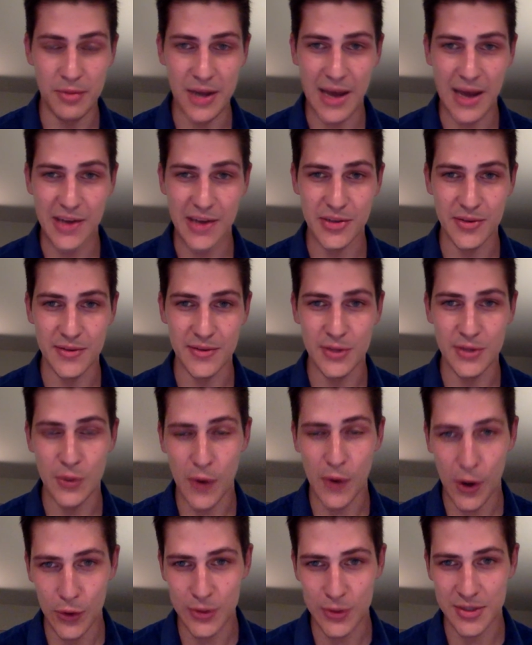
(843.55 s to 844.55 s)
National to
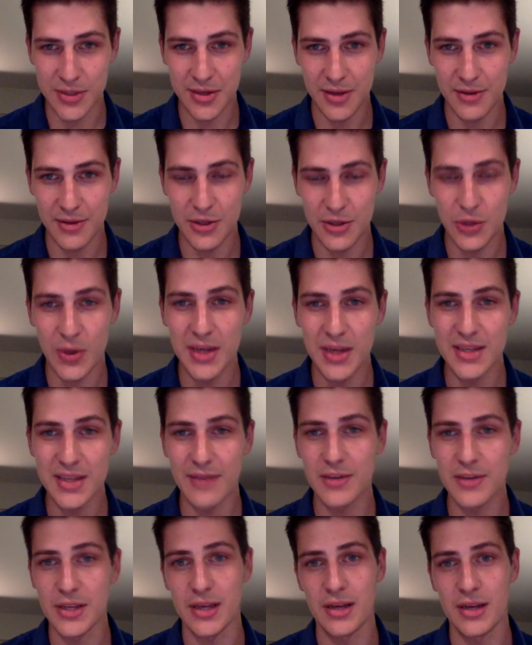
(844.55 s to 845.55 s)
host the
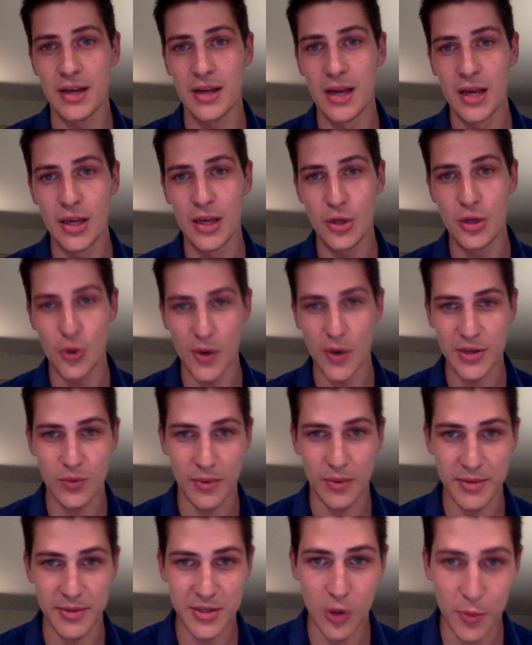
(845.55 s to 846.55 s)
2017 US
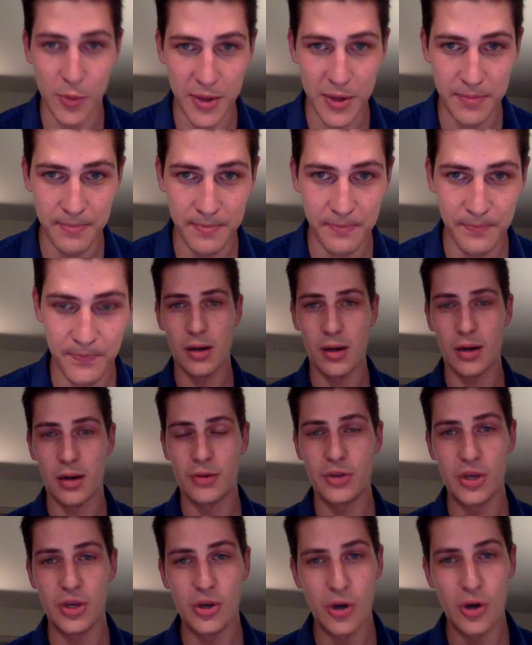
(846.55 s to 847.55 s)
Women's Open. On
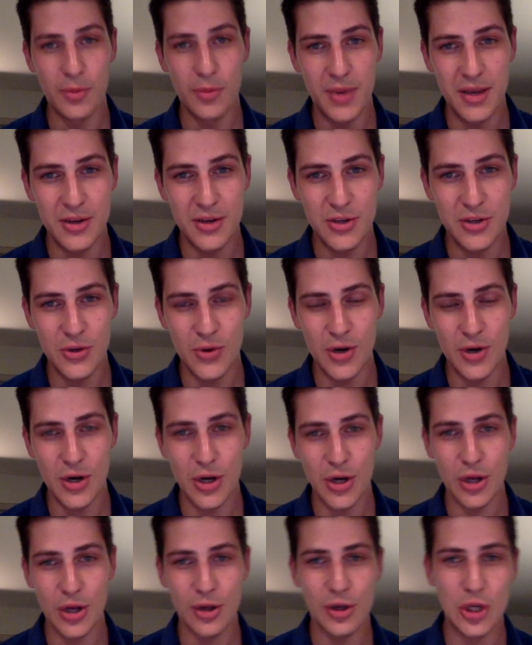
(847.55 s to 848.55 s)
the European
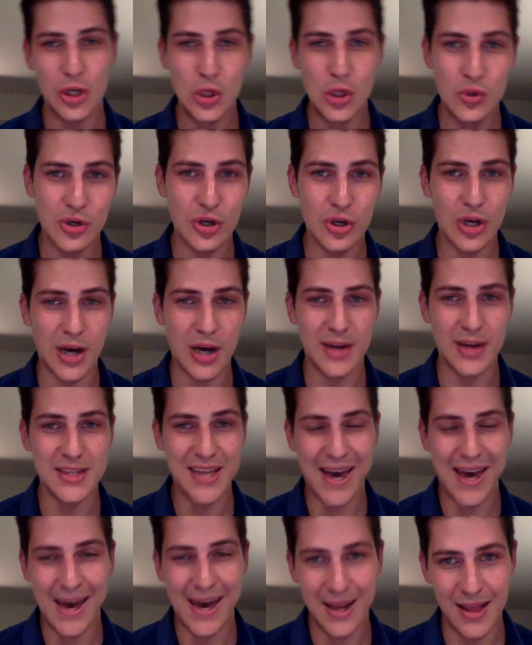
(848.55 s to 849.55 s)
Tour, Kuchar got his
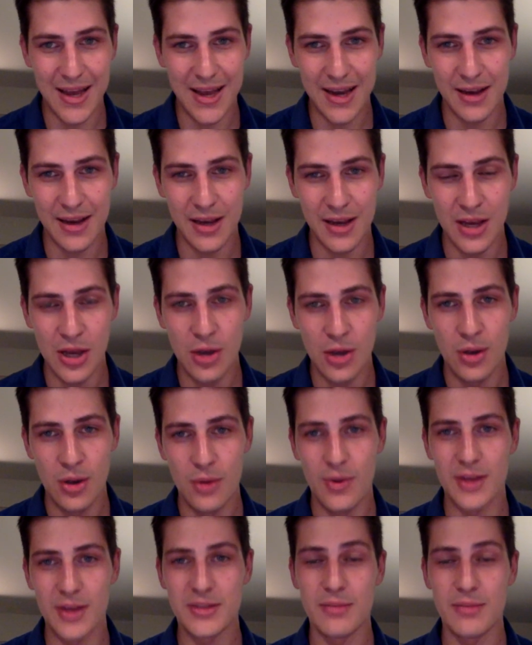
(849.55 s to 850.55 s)
Cadillac,
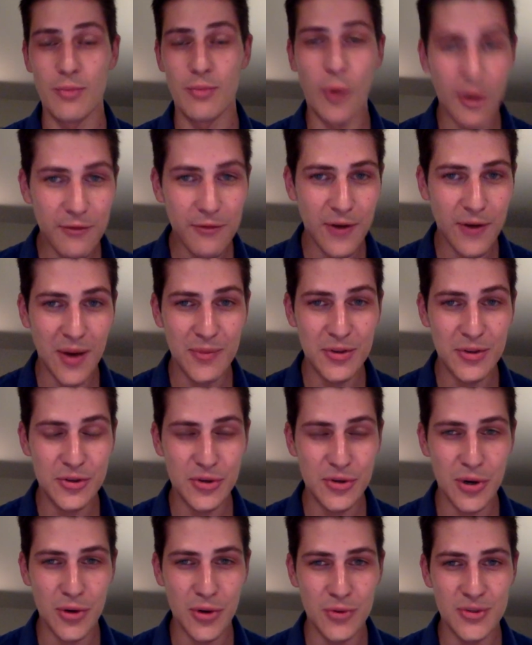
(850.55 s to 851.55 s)
we had some more fun with
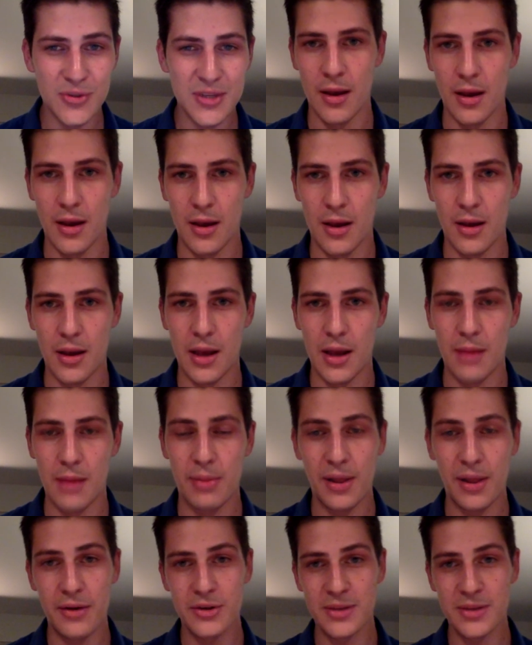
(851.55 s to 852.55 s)
drones, and
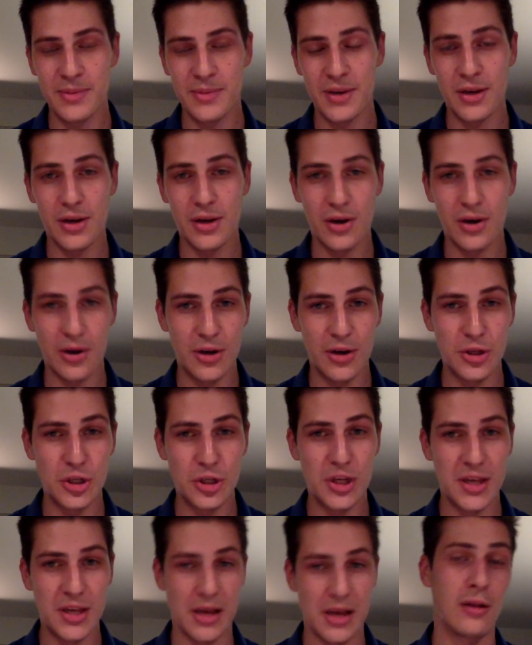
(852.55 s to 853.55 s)
players are being encouraged to
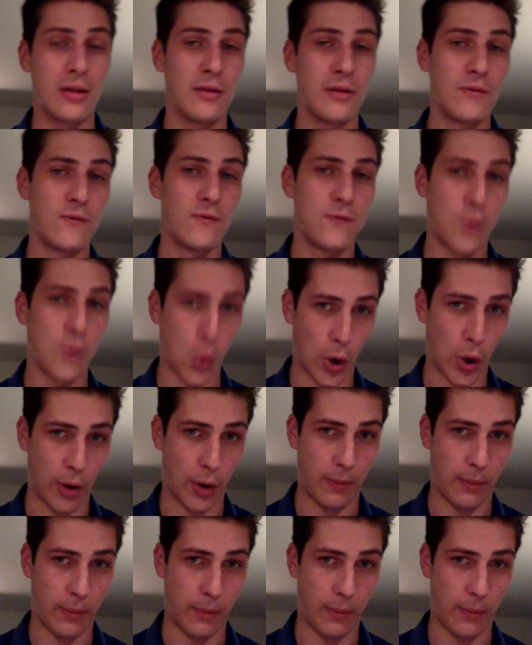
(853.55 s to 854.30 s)
yell, "Fore."